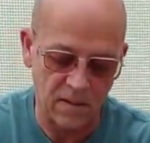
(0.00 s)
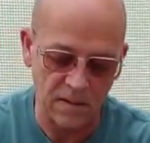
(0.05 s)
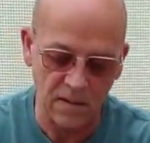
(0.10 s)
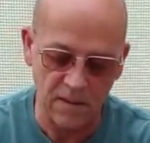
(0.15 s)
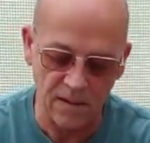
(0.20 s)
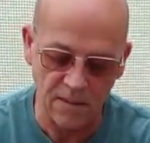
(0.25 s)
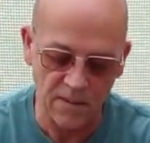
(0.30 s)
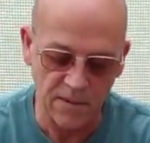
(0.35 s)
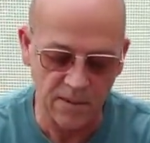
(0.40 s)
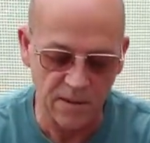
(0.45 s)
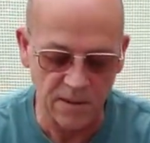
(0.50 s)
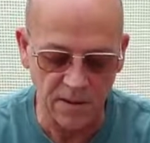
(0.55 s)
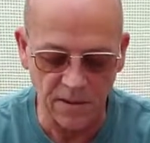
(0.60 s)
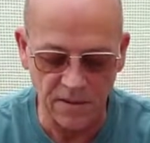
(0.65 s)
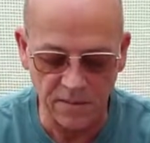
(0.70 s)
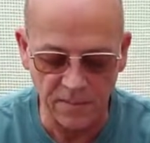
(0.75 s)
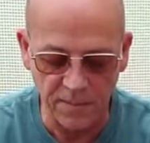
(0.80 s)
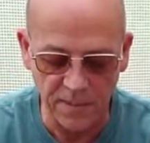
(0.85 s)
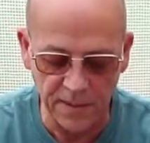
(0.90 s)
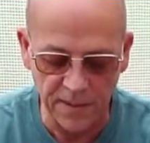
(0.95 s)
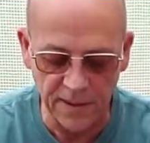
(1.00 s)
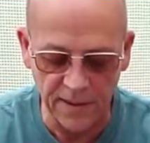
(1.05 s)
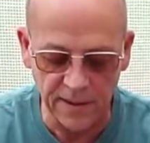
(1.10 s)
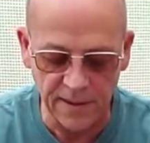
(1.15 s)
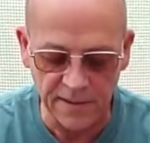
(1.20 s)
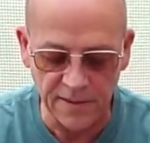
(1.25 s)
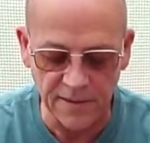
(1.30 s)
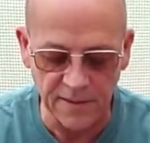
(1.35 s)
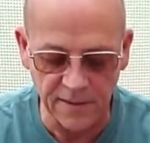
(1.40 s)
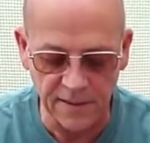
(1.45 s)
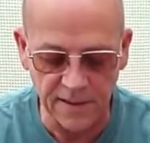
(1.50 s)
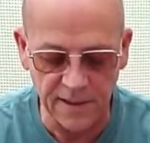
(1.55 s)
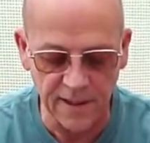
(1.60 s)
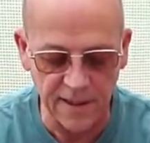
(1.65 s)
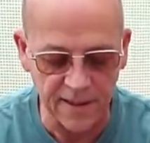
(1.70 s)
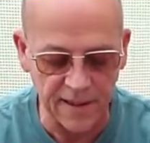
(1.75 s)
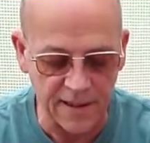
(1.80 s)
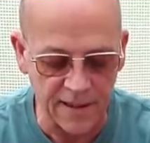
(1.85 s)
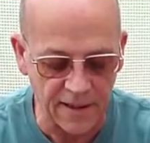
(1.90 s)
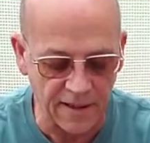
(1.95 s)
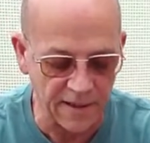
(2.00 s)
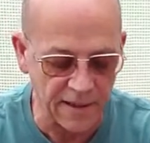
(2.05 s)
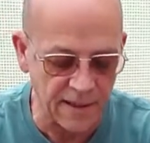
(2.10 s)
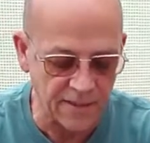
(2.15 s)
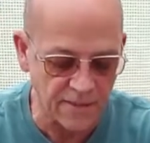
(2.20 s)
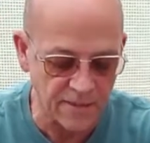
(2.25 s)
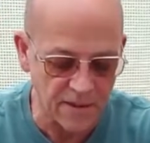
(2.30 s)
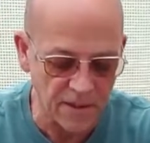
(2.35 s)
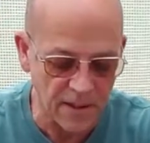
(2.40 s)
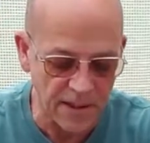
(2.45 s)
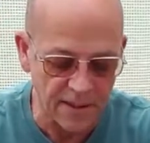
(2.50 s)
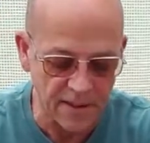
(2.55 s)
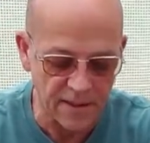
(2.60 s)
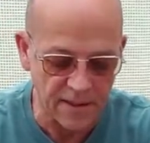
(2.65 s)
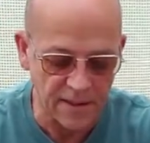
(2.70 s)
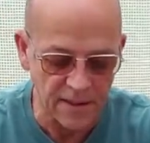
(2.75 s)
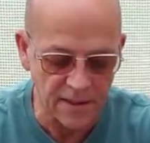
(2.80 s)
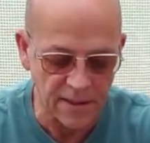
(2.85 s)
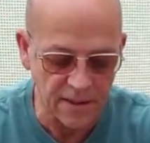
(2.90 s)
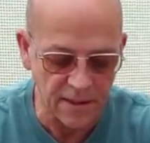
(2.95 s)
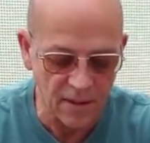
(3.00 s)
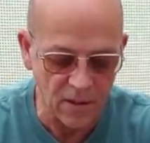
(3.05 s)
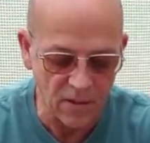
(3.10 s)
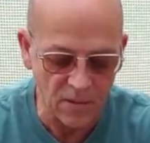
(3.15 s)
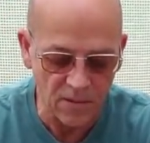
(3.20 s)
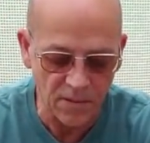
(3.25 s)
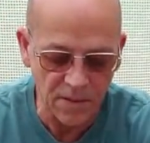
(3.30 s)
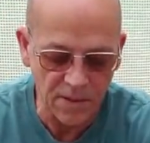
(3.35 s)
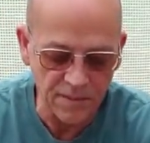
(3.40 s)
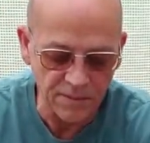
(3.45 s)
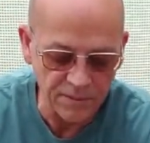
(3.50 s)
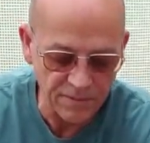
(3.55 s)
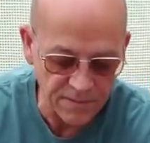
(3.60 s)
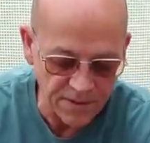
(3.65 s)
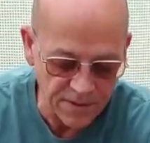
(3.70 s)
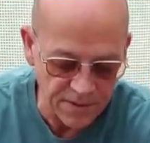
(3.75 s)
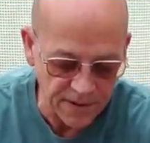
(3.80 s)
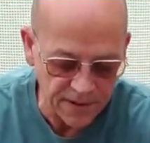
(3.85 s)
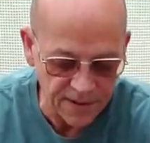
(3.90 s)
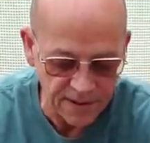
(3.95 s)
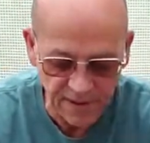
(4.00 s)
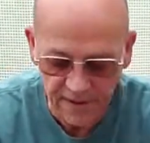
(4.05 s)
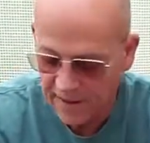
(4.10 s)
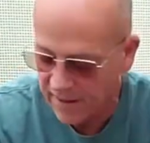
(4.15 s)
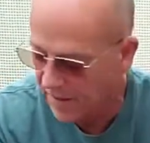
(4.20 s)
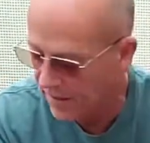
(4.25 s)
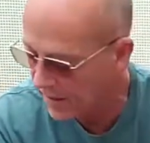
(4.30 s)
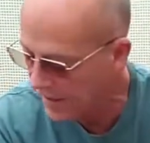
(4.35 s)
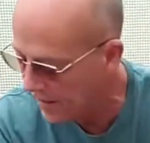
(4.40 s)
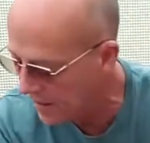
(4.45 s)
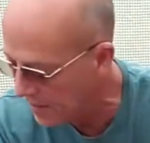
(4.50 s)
That was a toothpick. I took that out. That was actually just holding it from sinking down in